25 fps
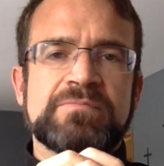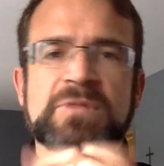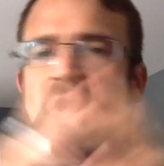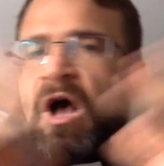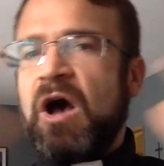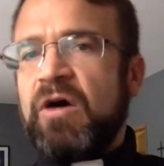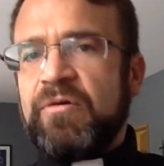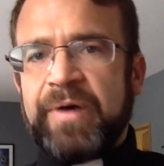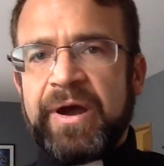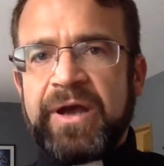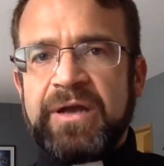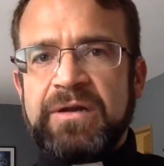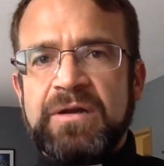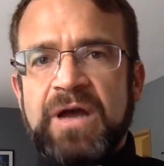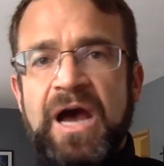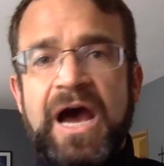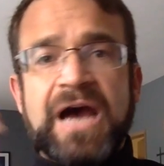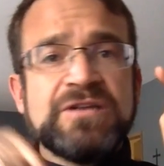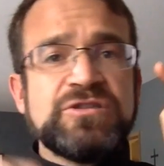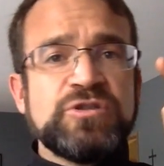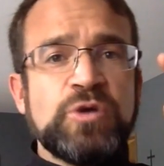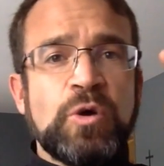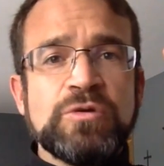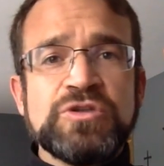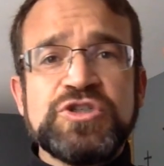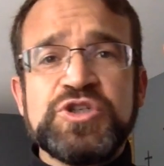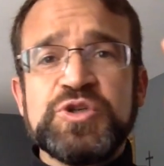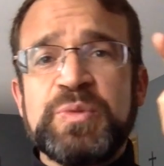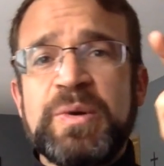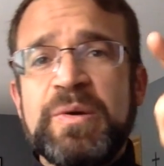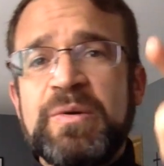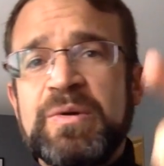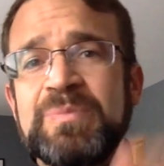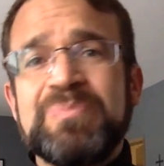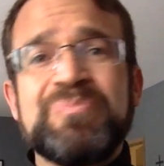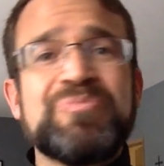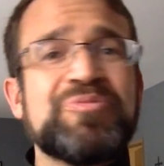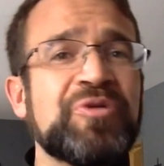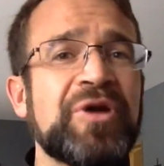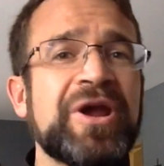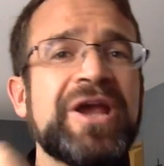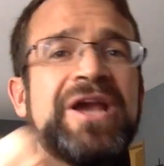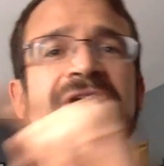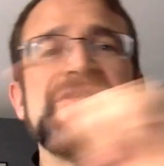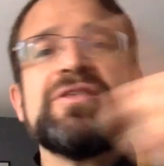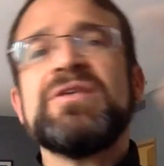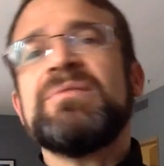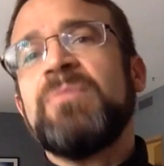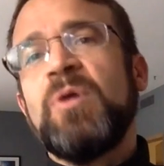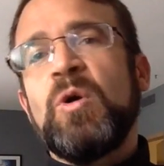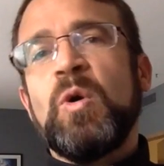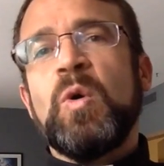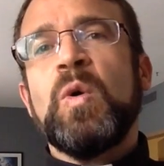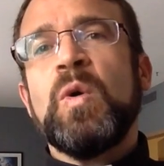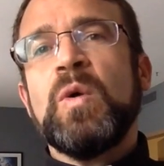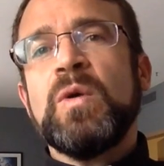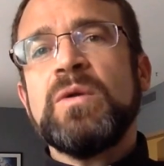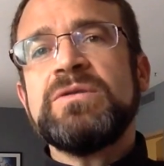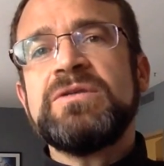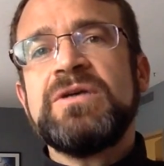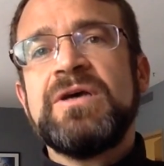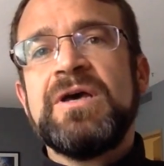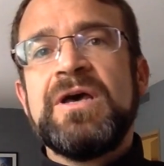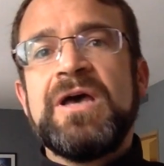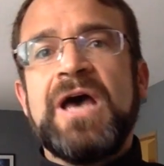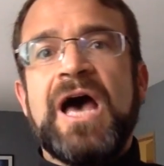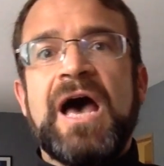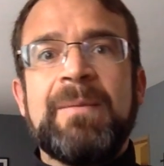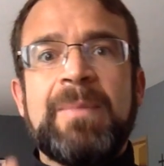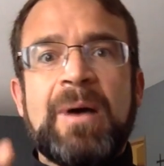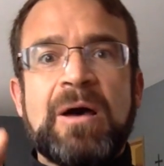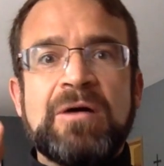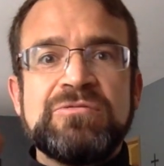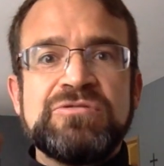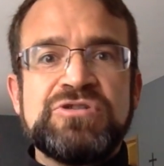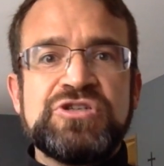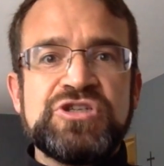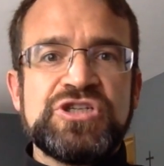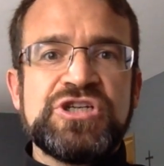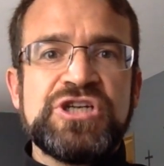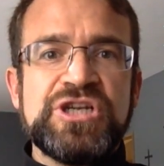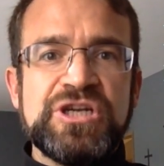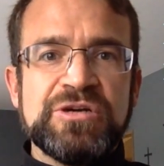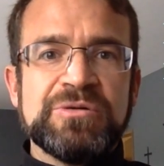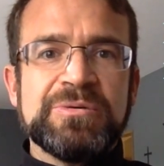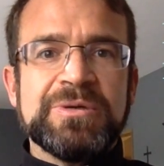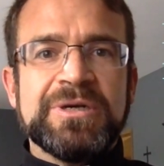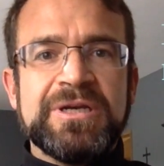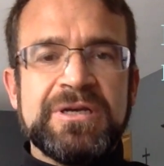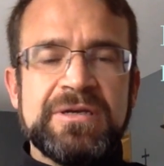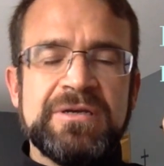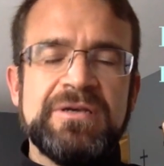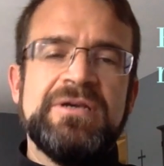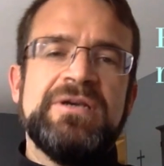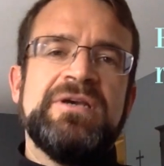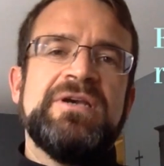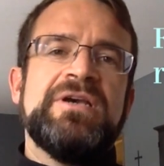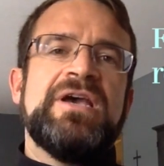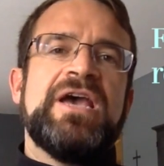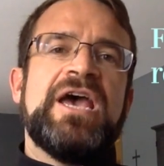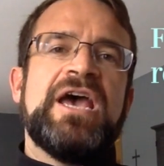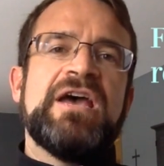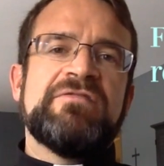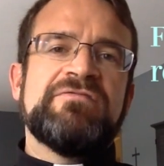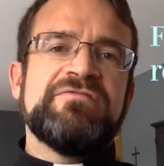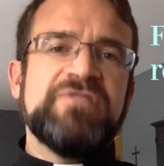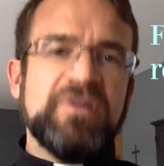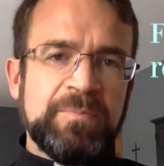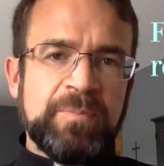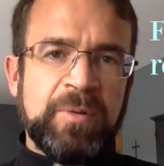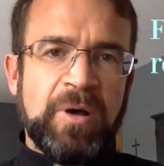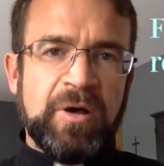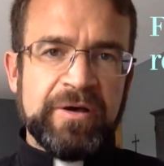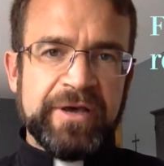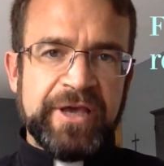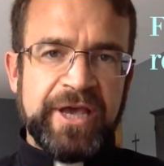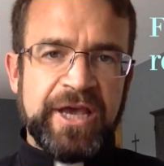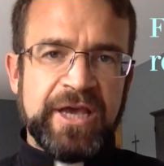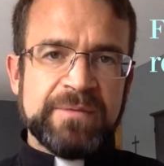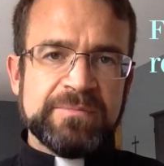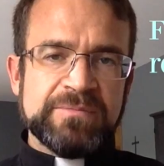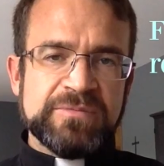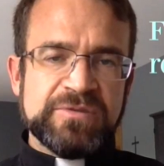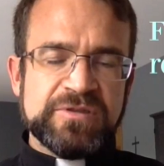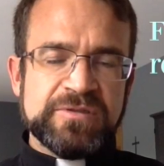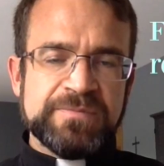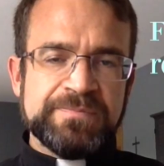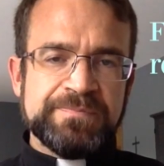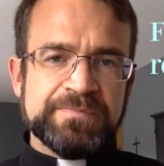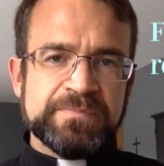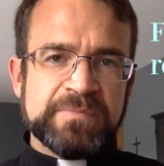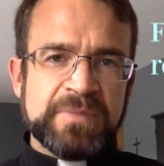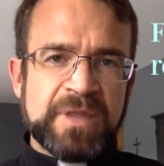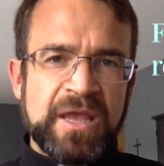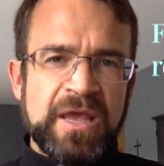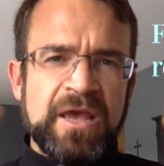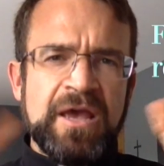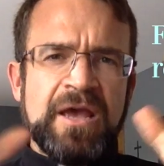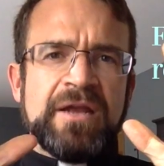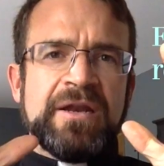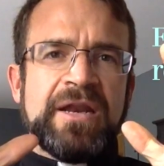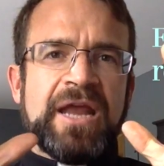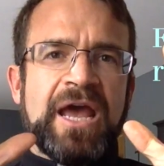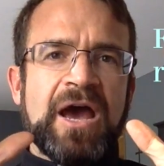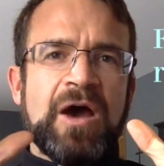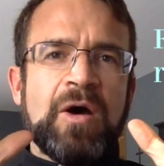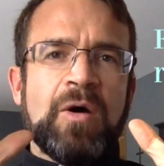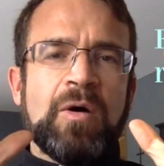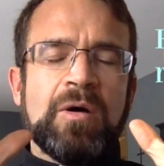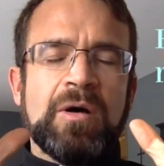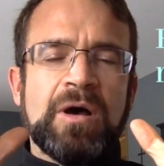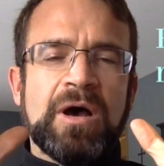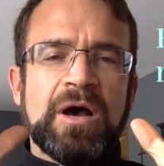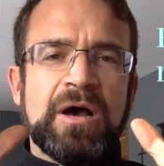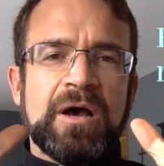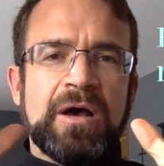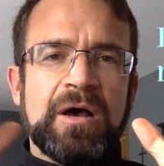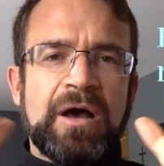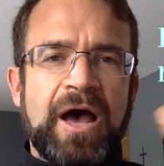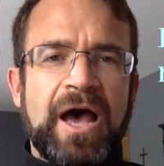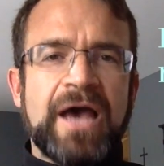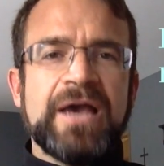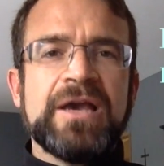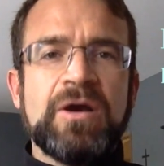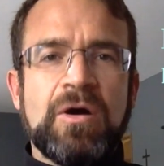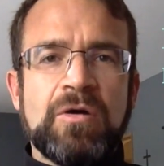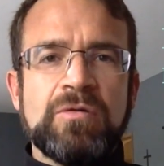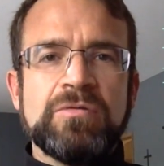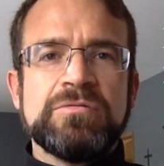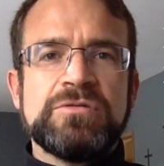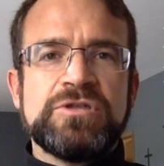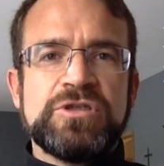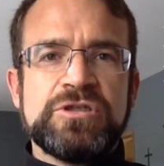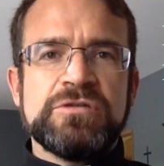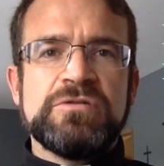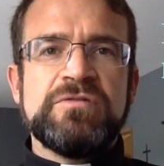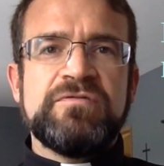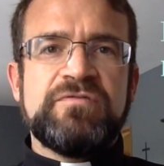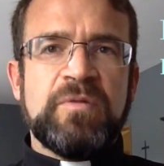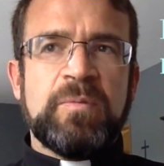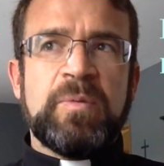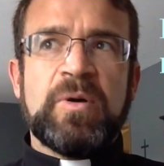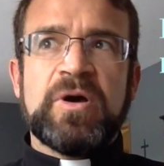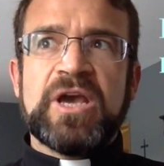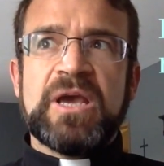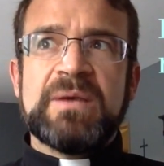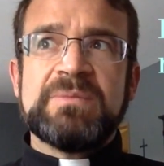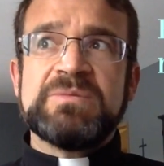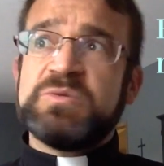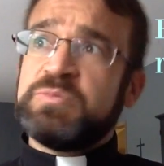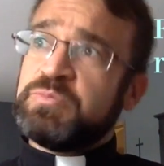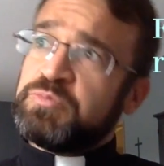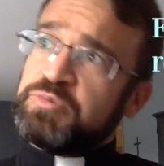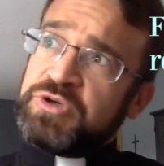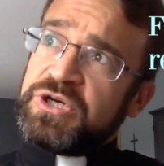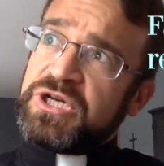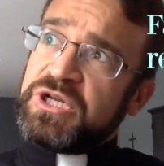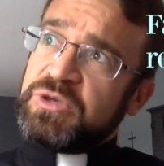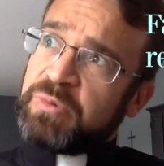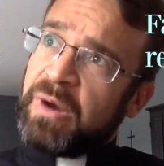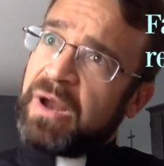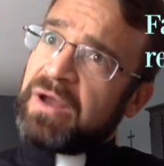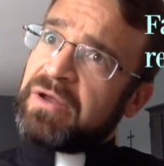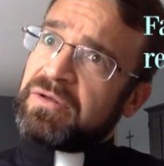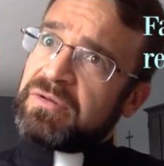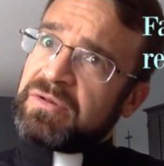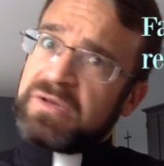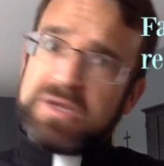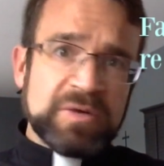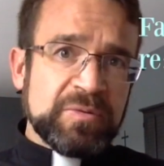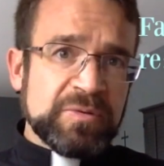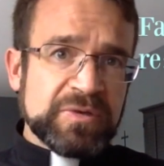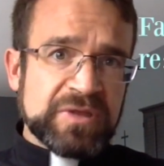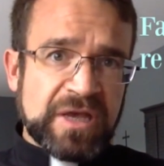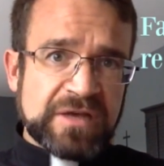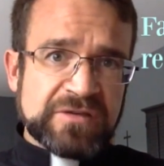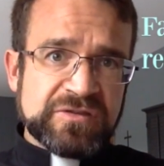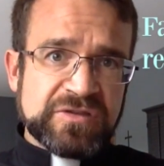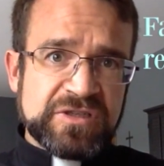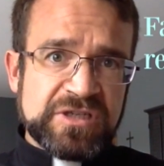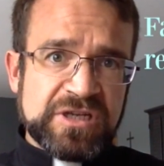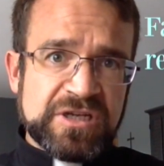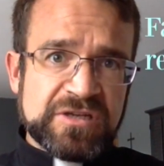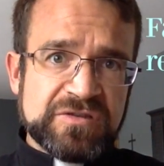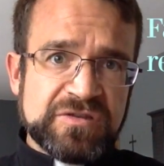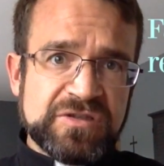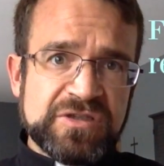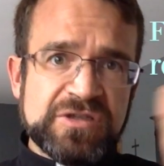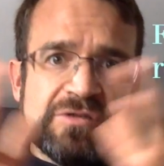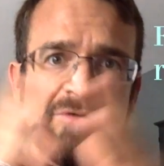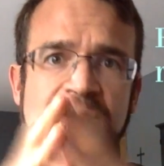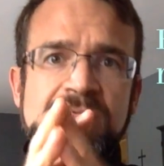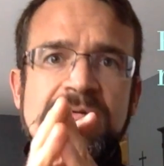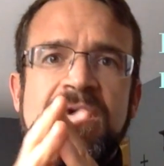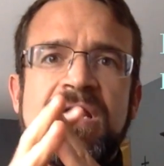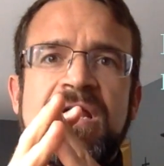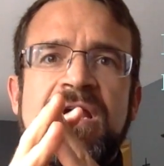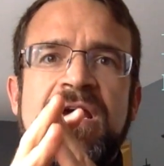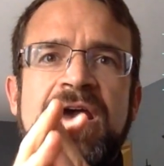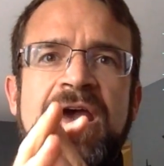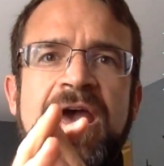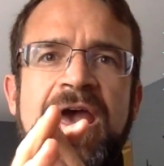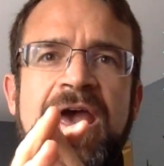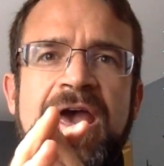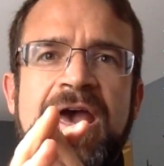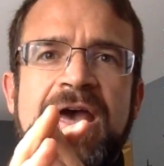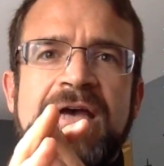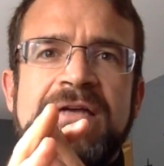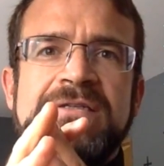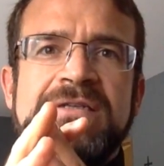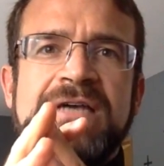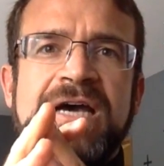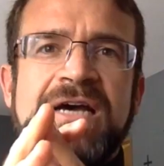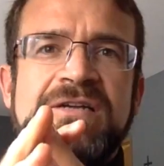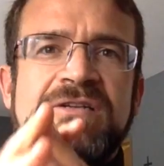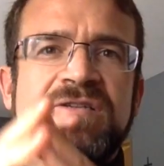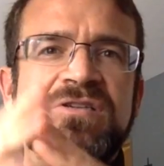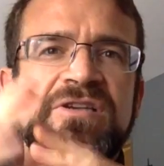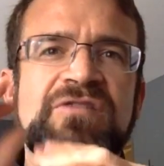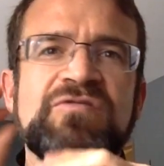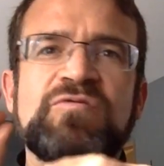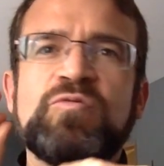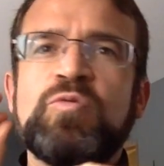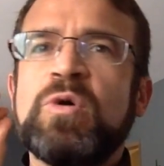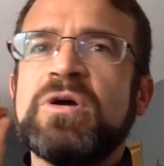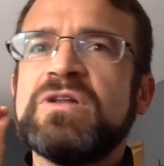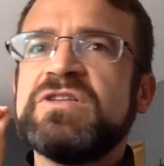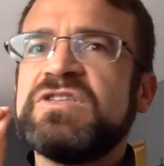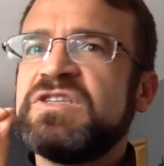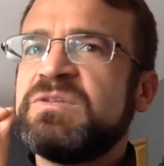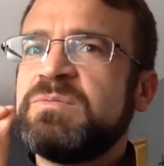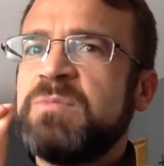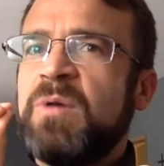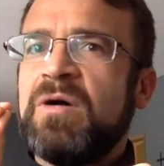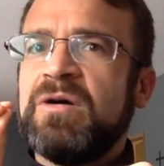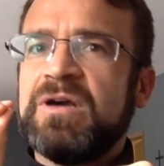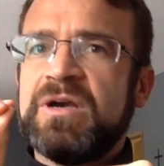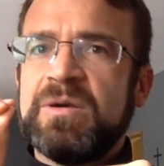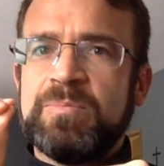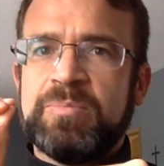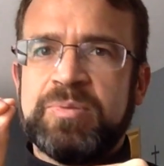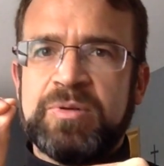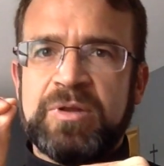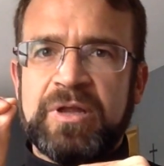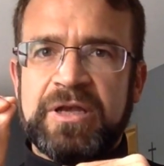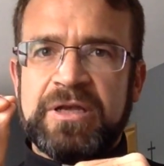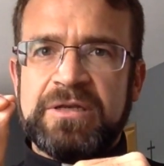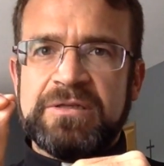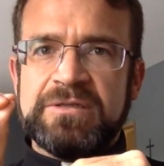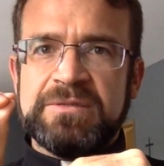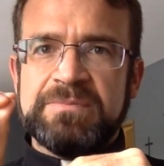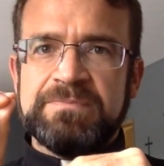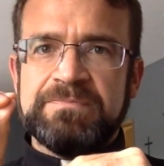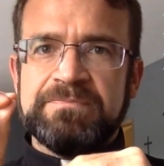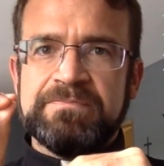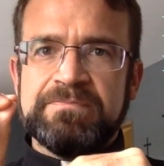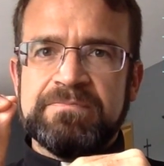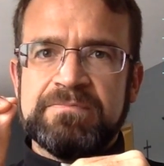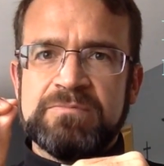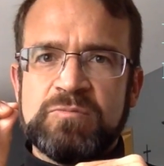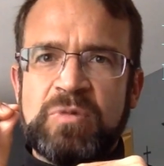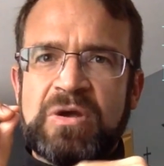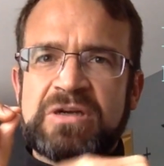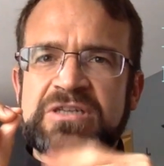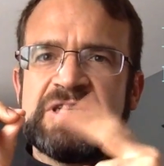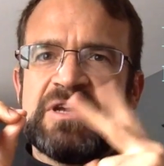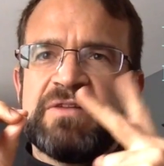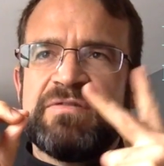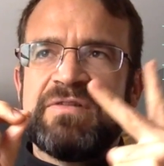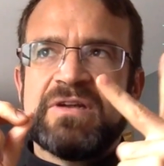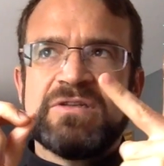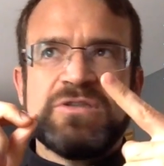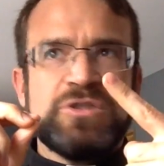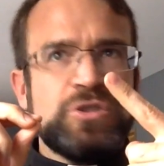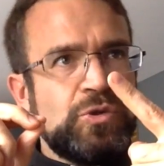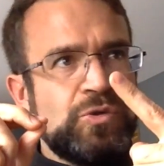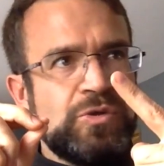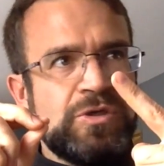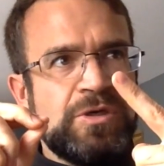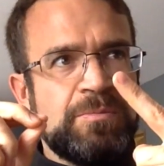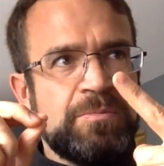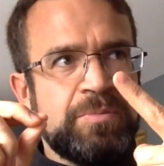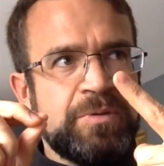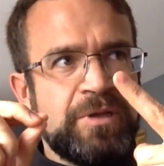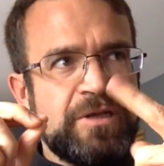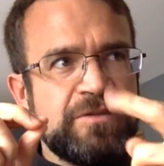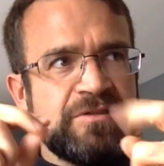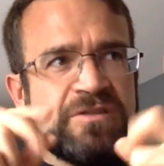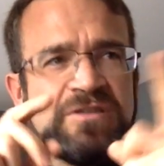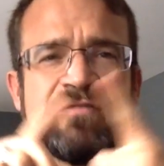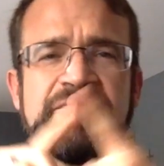All right, I told you we would break the mold about cheering at football games. Now, I go to football games pretty regularly with SDSU, and I just have one small complaint. Actually, I've got two complaints.